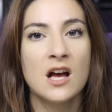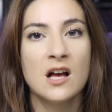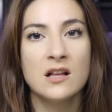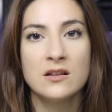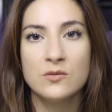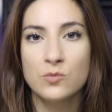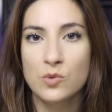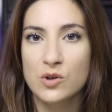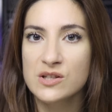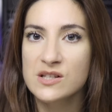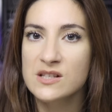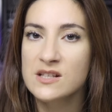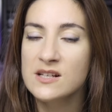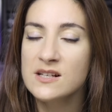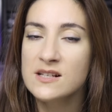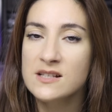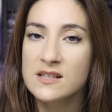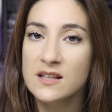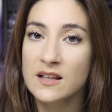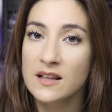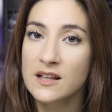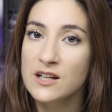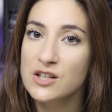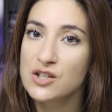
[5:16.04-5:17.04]
And once the
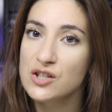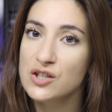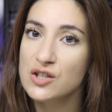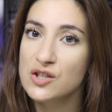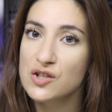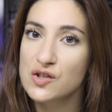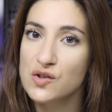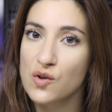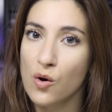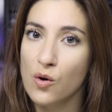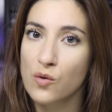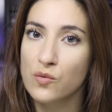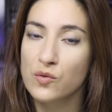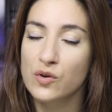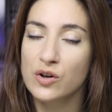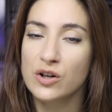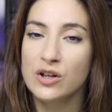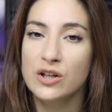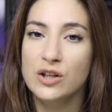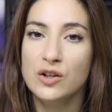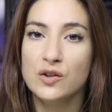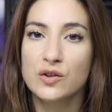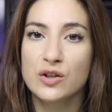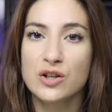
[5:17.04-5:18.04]
installation is over,
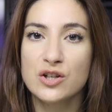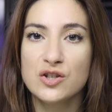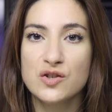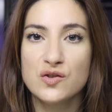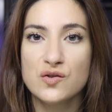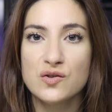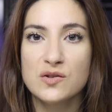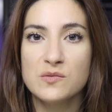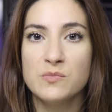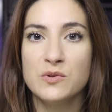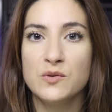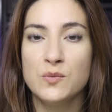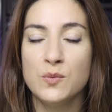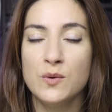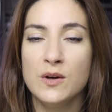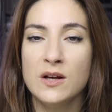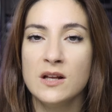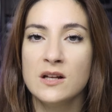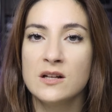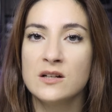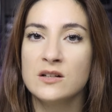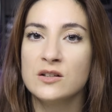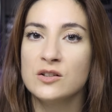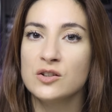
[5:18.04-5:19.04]
you can choose
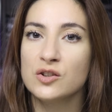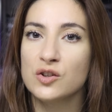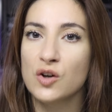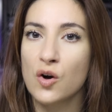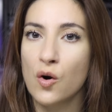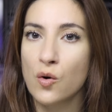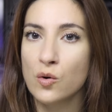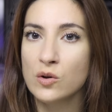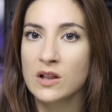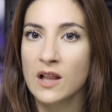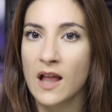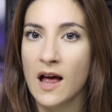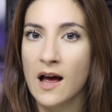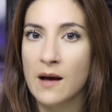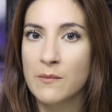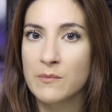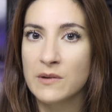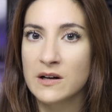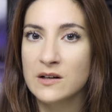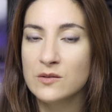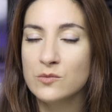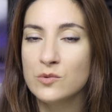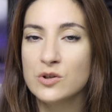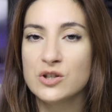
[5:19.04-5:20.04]
between code
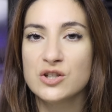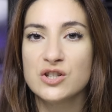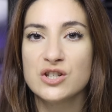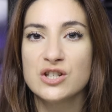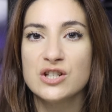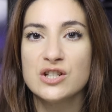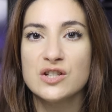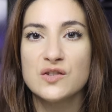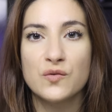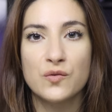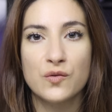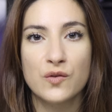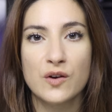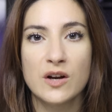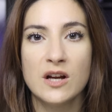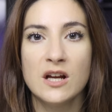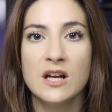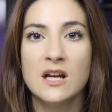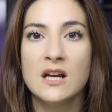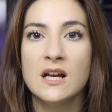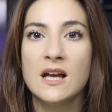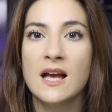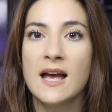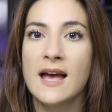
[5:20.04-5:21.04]
Llama, which is
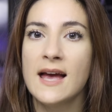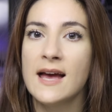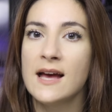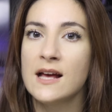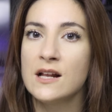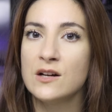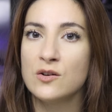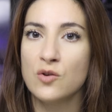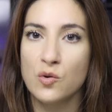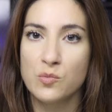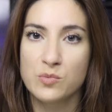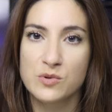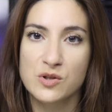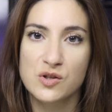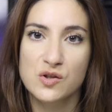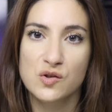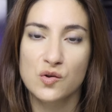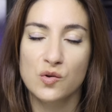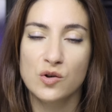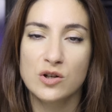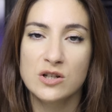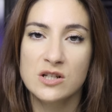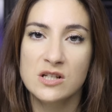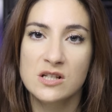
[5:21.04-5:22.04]
free and open
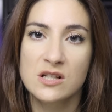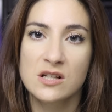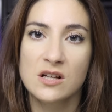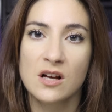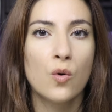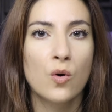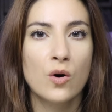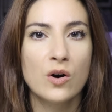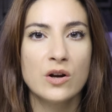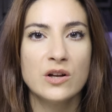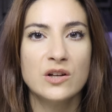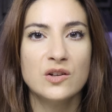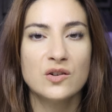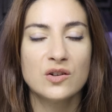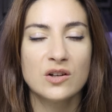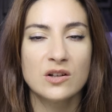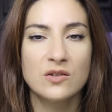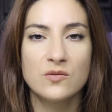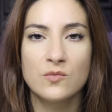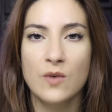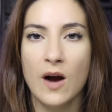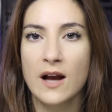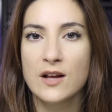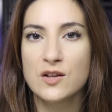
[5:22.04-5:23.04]
source, or you
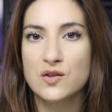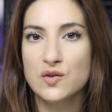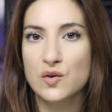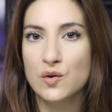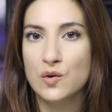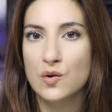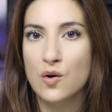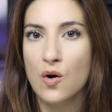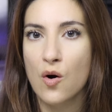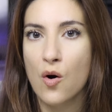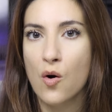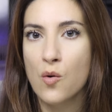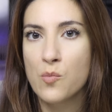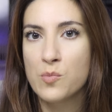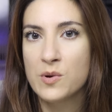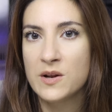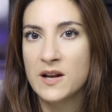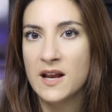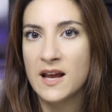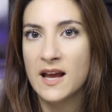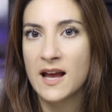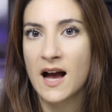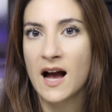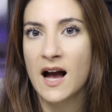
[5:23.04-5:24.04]
can write your
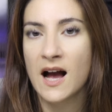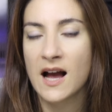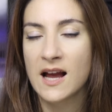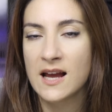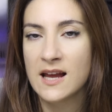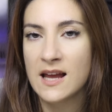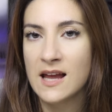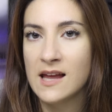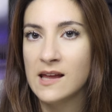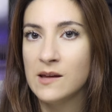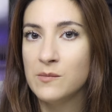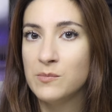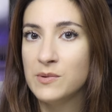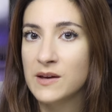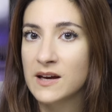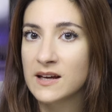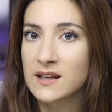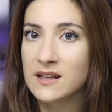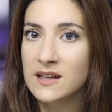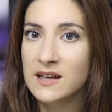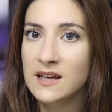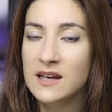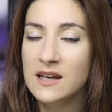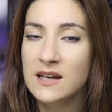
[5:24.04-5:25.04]
OpenAI
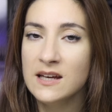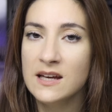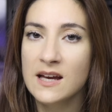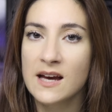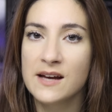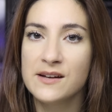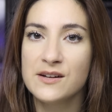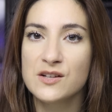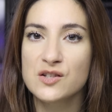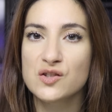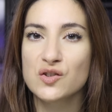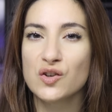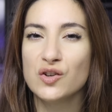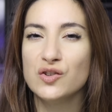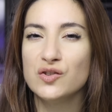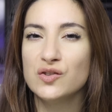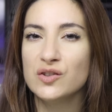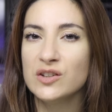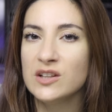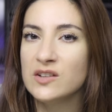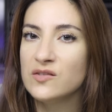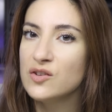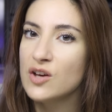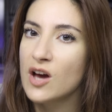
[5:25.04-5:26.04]
API key and it's going
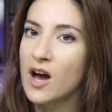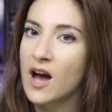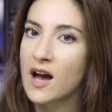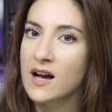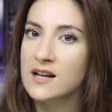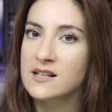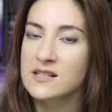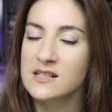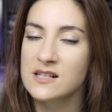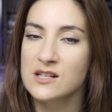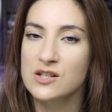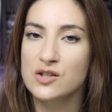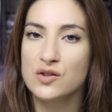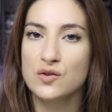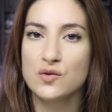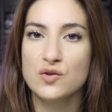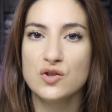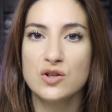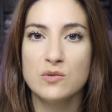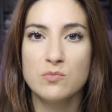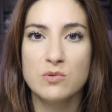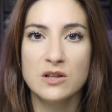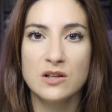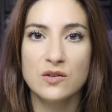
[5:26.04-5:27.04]
to give you access to
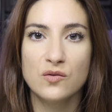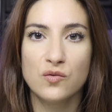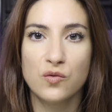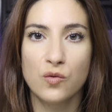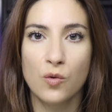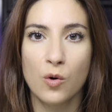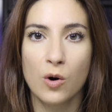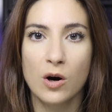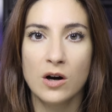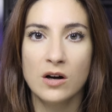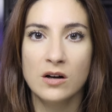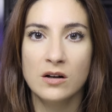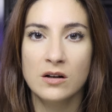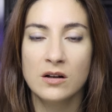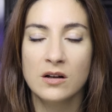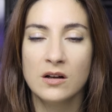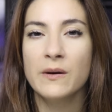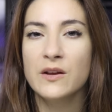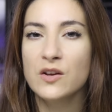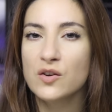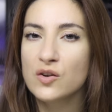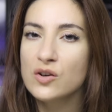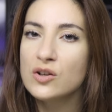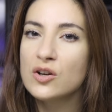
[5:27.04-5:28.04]
GPT-4,
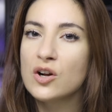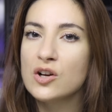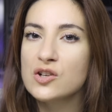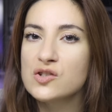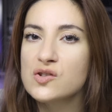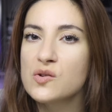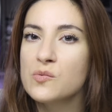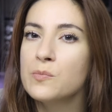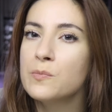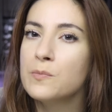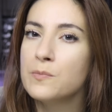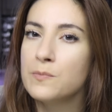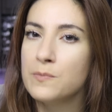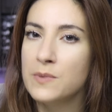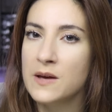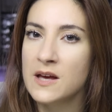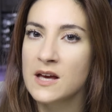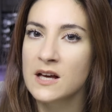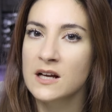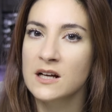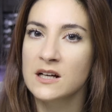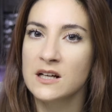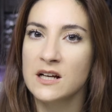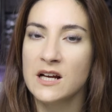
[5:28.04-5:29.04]
but you can also
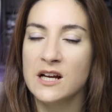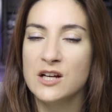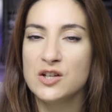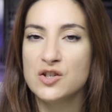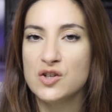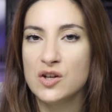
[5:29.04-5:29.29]
pick a